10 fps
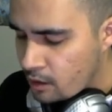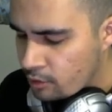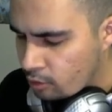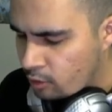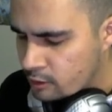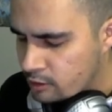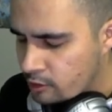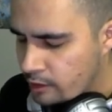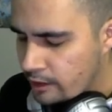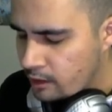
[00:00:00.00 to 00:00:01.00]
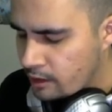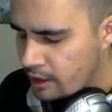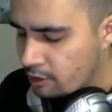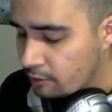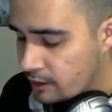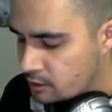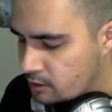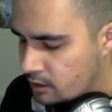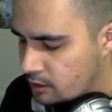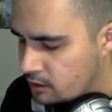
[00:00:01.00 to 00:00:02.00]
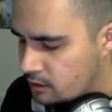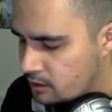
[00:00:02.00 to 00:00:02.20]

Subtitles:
The horse agreed, and the race started.